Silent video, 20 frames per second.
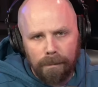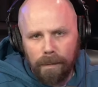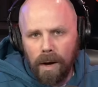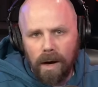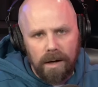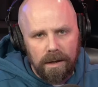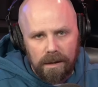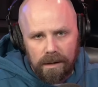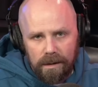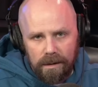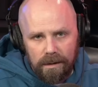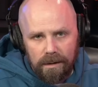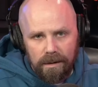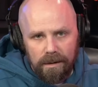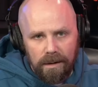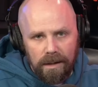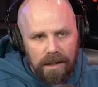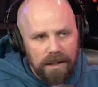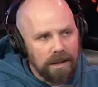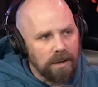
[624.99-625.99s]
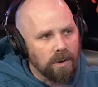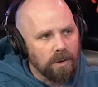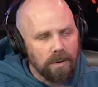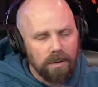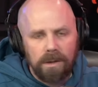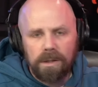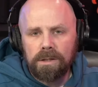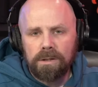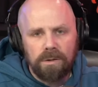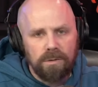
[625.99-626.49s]
Punk in the
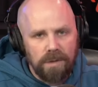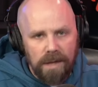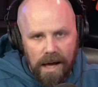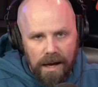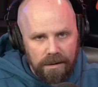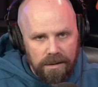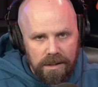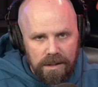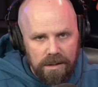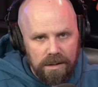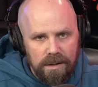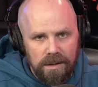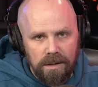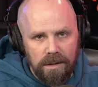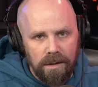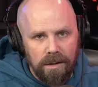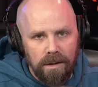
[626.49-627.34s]
early 2000s,